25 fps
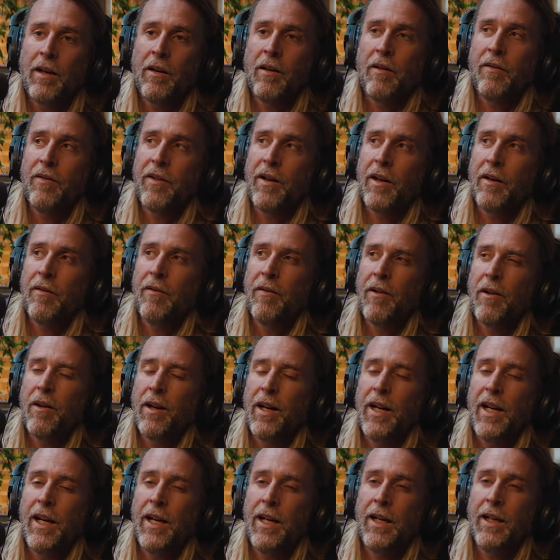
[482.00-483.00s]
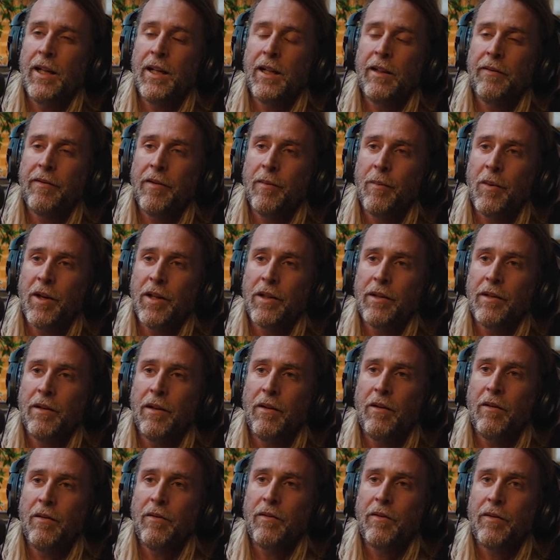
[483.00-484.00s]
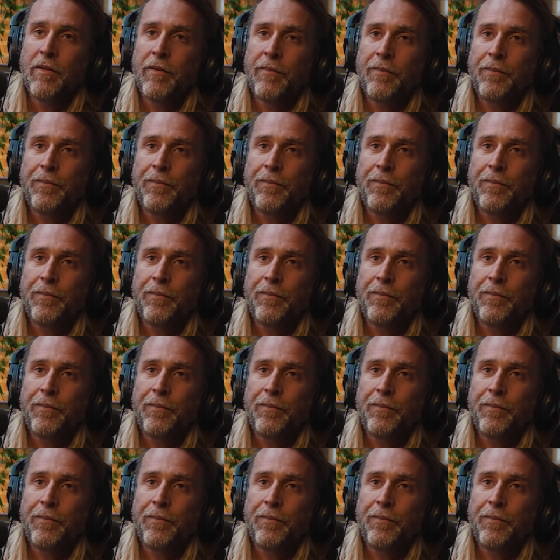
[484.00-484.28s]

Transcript: and I found very healing for myself.